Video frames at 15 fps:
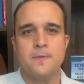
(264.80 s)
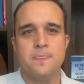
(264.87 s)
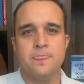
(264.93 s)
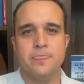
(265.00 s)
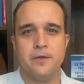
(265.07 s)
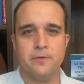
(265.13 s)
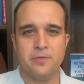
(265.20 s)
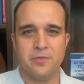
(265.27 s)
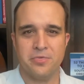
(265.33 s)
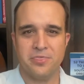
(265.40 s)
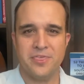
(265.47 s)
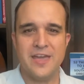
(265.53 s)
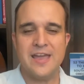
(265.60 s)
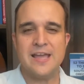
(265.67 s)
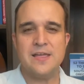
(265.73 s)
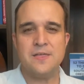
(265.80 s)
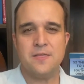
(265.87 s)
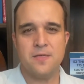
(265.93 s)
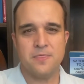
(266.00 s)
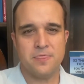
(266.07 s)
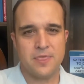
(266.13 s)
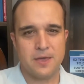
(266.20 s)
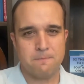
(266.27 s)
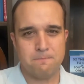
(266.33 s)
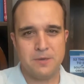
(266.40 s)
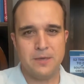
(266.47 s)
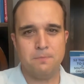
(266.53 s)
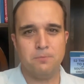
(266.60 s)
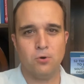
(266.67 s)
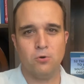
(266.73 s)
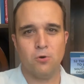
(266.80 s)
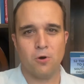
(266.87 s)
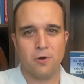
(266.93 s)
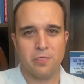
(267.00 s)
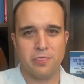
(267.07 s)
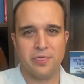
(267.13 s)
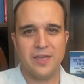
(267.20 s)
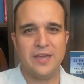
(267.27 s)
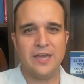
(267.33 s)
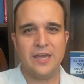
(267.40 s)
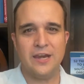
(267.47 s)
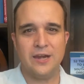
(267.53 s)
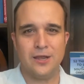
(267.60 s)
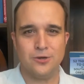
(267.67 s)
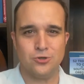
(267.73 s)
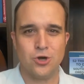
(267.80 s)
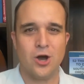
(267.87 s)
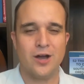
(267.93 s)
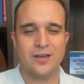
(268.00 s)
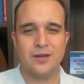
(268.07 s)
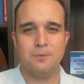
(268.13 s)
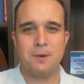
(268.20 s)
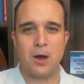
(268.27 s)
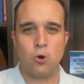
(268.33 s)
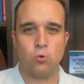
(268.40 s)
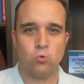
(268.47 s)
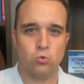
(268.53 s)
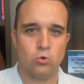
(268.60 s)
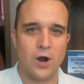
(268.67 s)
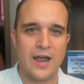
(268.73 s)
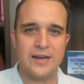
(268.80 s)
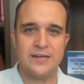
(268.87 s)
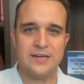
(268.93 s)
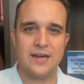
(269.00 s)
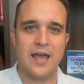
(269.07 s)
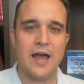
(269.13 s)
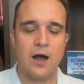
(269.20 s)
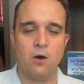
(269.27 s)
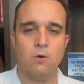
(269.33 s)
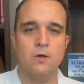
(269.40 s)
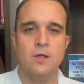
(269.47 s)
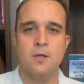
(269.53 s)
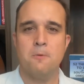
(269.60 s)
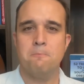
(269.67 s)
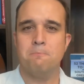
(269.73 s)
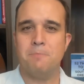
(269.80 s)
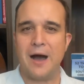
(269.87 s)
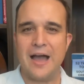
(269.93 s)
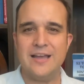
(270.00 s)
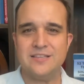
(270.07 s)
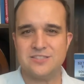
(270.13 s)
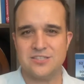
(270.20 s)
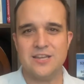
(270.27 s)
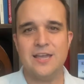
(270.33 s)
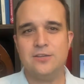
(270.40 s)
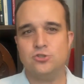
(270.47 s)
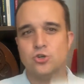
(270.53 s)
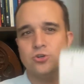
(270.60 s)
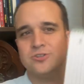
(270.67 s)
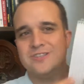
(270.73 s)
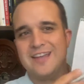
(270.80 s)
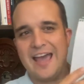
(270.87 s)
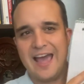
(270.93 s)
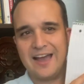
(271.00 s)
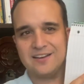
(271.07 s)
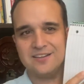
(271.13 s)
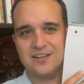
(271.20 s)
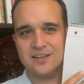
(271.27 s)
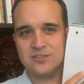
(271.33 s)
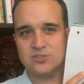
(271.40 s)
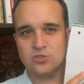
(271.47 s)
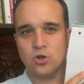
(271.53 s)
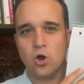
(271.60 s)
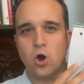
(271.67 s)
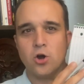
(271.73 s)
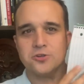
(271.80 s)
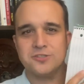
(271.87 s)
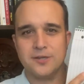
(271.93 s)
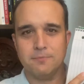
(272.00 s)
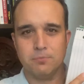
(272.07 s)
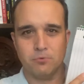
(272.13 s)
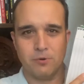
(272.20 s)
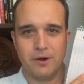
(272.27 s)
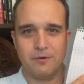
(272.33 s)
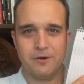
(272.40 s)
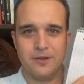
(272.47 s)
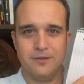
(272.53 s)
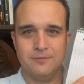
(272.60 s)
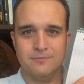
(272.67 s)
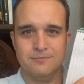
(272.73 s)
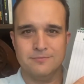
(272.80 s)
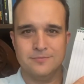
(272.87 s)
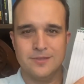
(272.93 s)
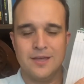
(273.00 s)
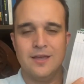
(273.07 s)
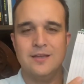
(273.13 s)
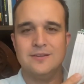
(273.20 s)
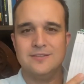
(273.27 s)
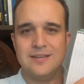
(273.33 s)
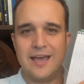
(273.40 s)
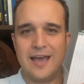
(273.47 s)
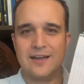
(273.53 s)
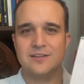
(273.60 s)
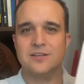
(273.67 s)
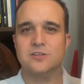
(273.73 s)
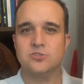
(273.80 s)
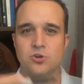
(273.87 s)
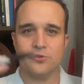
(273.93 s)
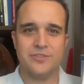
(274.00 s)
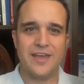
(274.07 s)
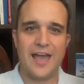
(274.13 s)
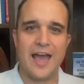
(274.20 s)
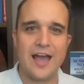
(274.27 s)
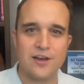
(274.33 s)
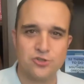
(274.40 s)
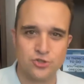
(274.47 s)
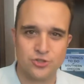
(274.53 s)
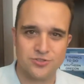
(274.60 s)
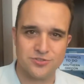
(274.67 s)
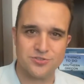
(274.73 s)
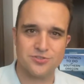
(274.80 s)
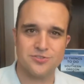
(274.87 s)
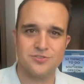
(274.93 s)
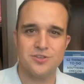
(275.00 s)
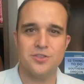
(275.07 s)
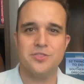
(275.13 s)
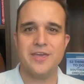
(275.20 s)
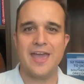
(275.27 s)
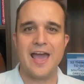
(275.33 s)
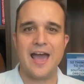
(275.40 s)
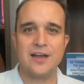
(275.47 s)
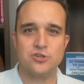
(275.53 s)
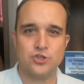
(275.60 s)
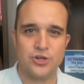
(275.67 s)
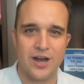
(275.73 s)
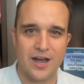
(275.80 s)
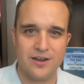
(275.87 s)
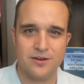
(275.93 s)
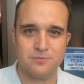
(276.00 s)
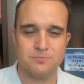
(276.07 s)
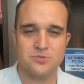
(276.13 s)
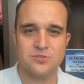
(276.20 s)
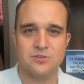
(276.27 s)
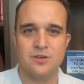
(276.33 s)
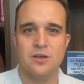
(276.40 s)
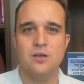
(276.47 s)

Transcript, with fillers: They're the thing that people are thinking and talking about right now. By its nature, tactics are temporary. Tactics are the actions, the action items,